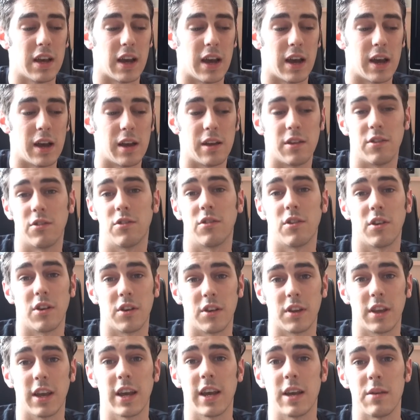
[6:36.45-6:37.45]
uh, in
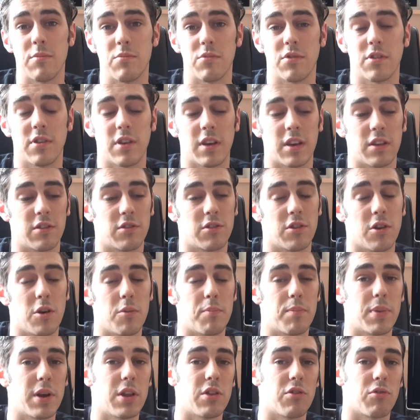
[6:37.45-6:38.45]
certain games and
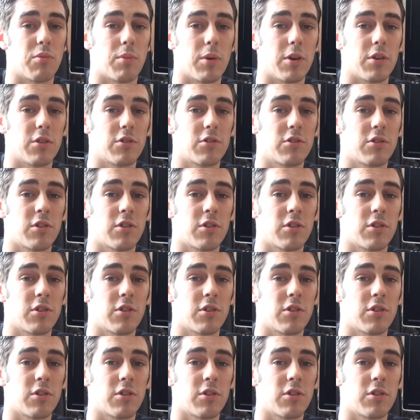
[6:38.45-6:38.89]
certain benchmarks.